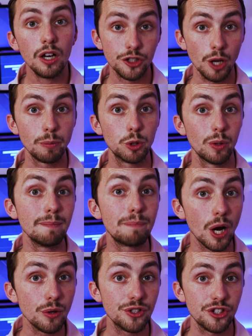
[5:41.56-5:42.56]
So between
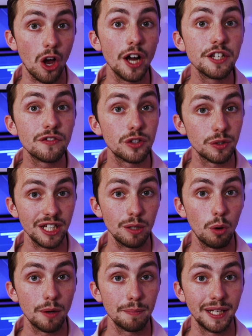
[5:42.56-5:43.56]
both sides of the
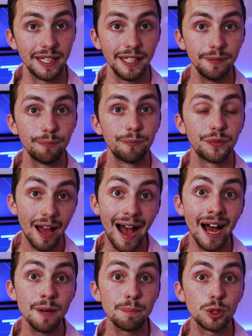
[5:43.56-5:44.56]
D1 Mini,
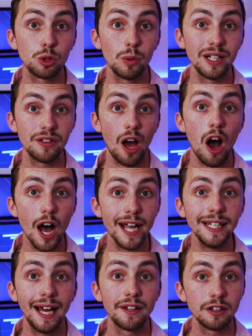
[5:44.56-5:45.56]
and between the
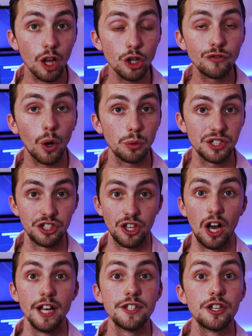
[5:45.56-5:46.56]
high and low voltage
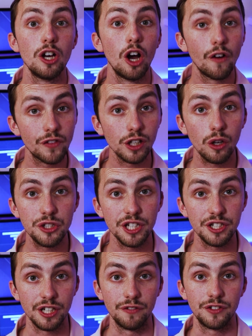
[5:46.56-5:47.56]
sides of the
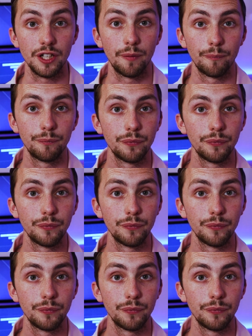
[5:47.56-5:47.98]
logic shifter.